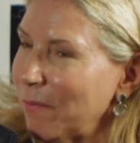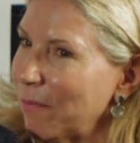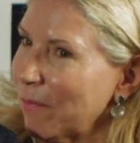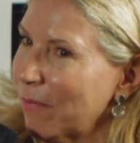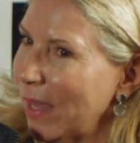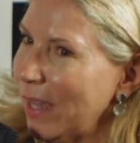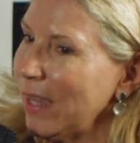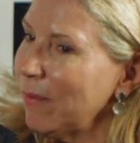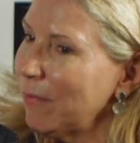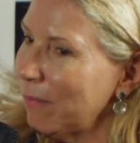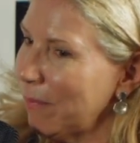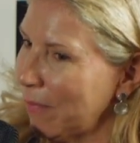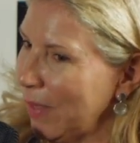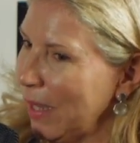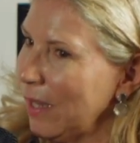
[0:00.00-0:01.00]

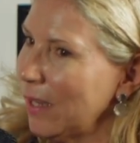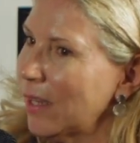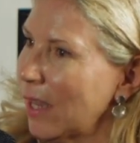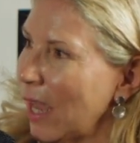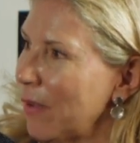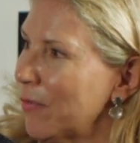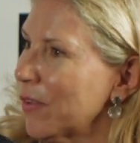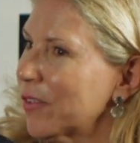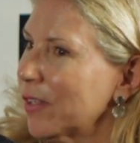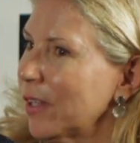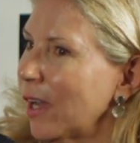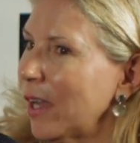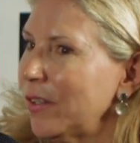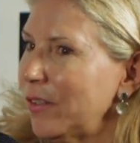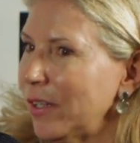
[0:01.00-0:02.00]
they gave us an
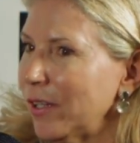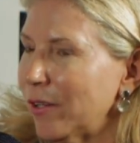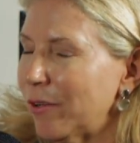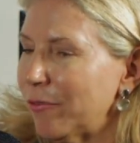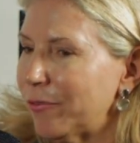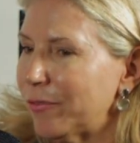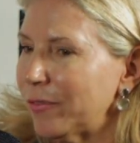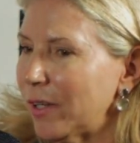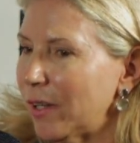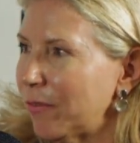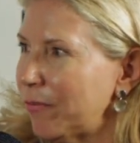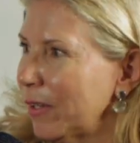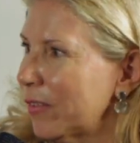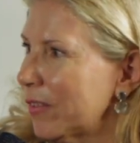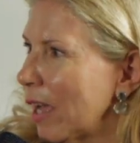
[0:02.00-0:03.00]
idea
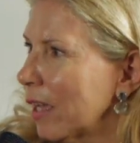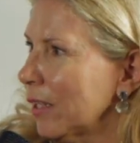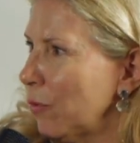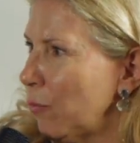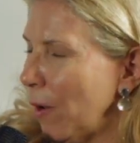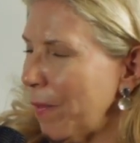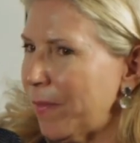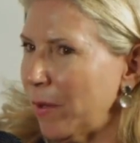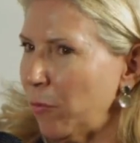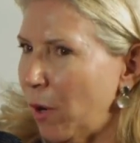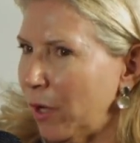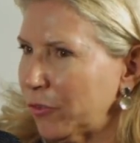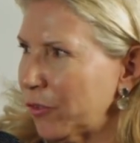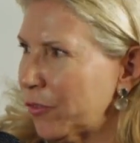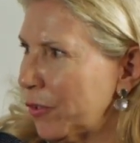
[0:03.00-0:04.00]
of exactly what they
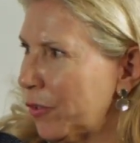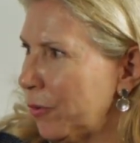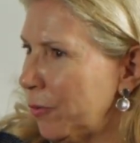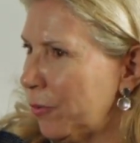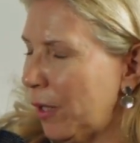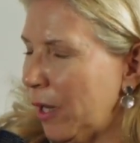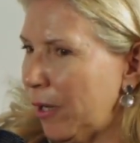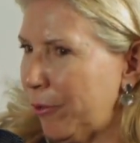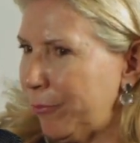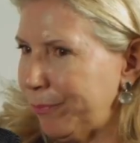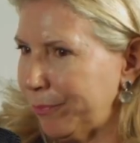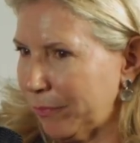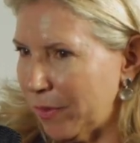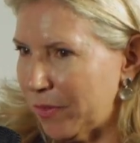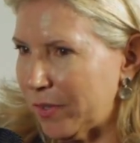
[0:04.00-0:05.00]
wanted to
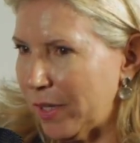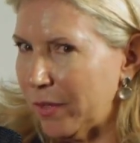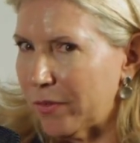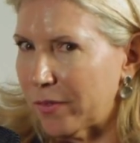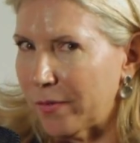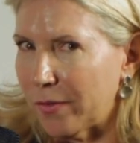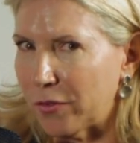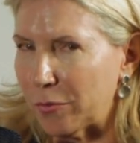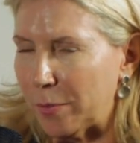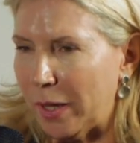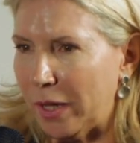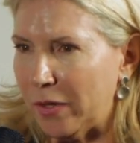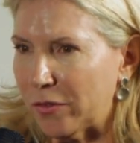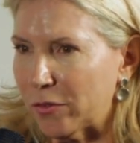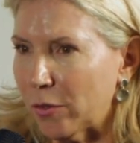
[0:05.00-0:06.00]
sense in the
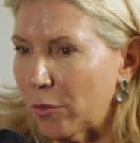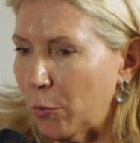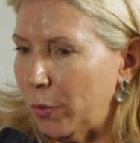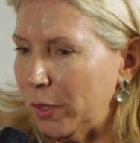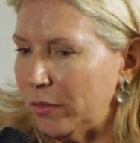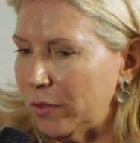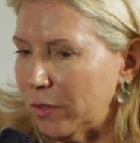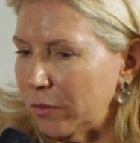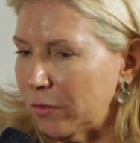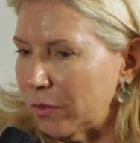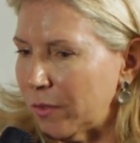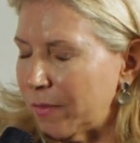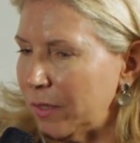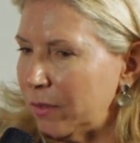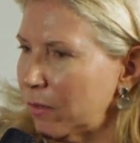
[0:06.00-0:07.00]
space. They
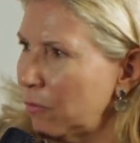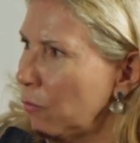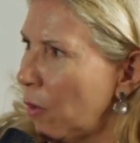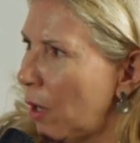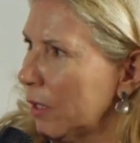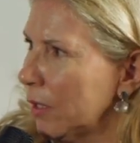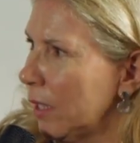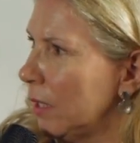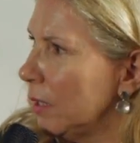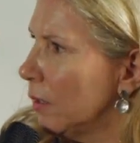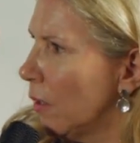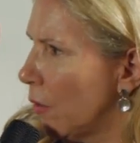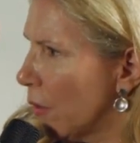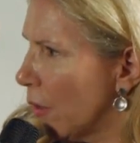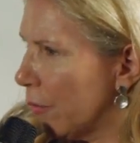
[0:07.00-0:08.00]
didn't want any
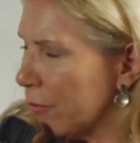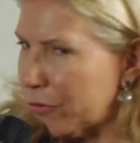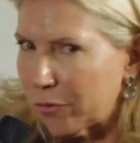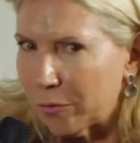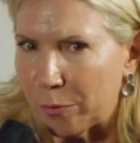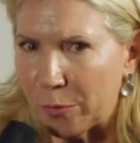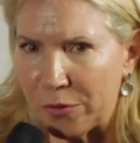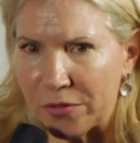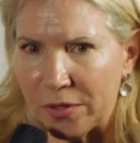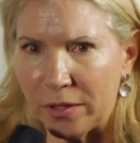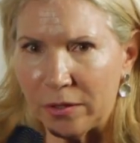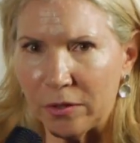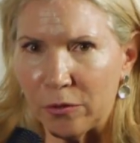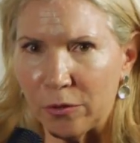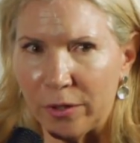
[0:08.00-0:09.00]
logos
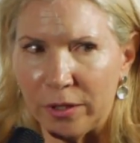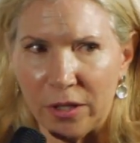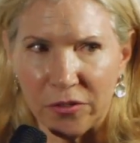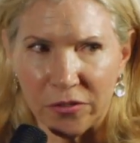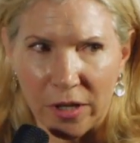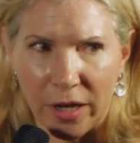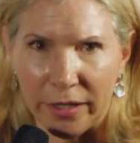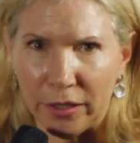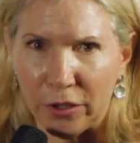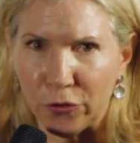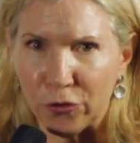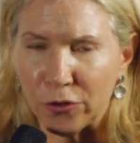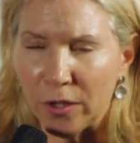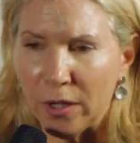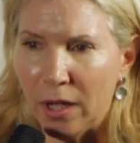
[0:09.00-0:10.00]
presented or any
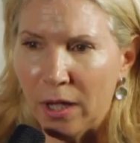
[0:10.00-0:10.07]
signage.